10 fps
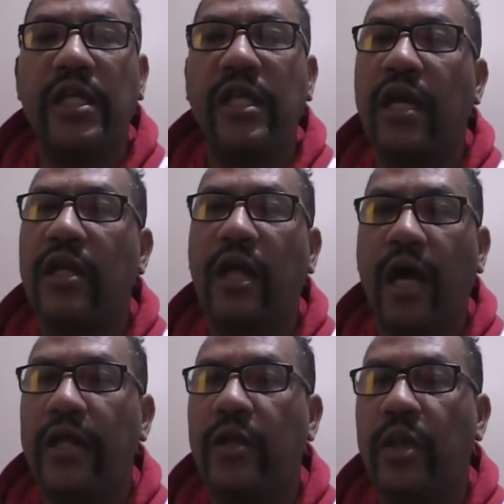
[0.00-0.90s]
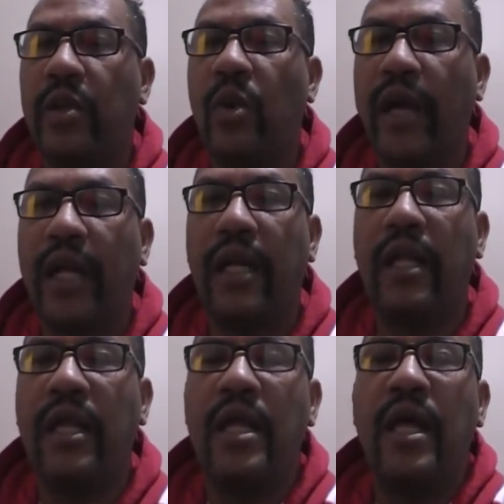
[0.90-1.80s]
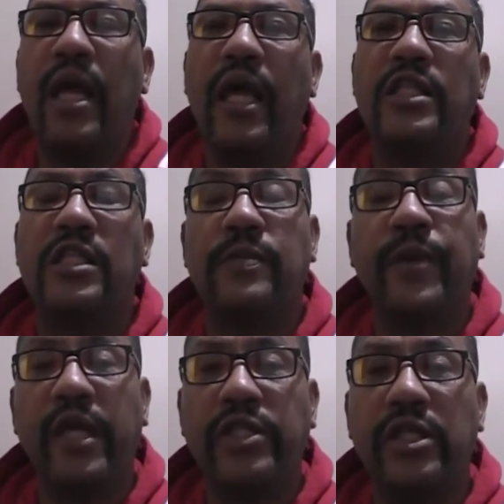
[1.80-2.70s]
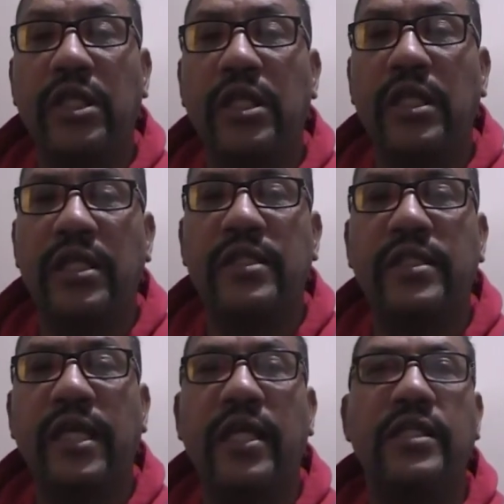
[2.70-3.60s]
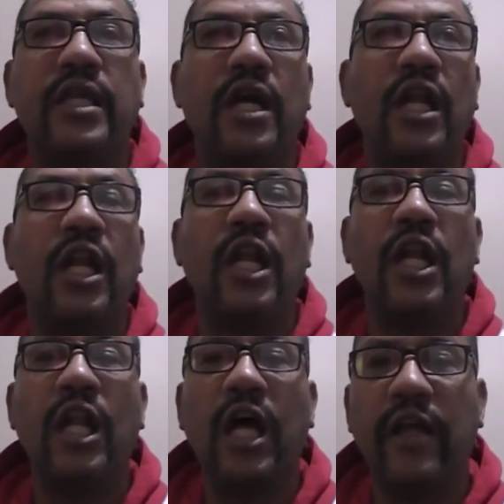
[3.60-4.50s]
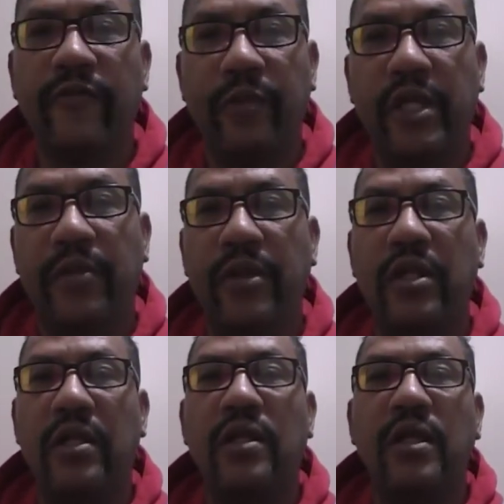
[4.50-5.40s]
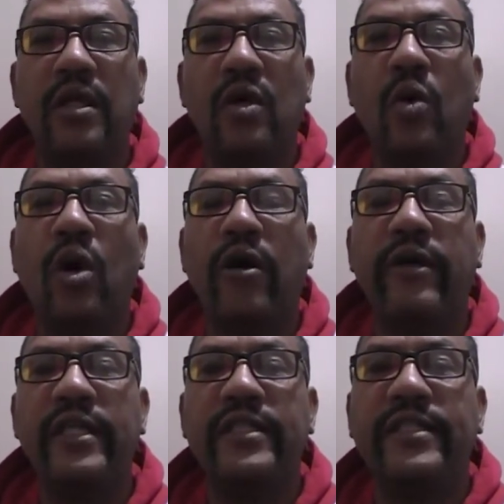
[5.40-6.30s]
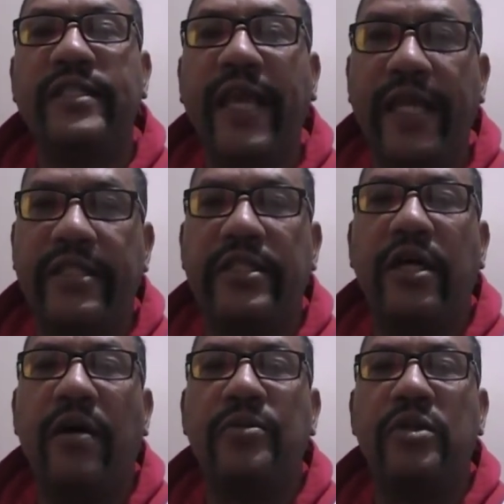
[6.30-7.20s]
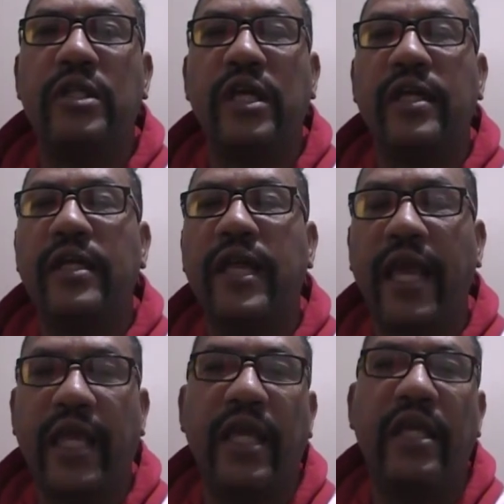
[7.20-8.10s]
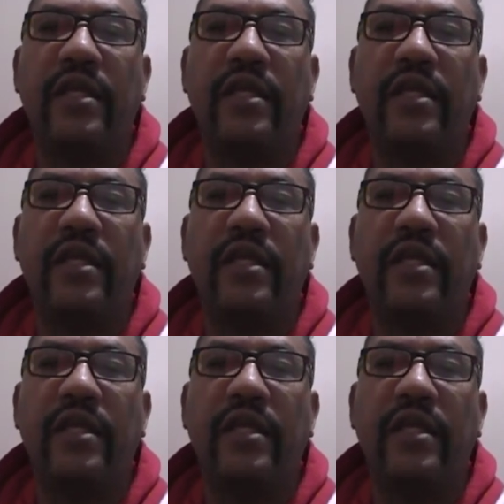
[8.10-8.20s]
they're not doing well. Especially these days, there are a lot of people who are in debt up to their neck in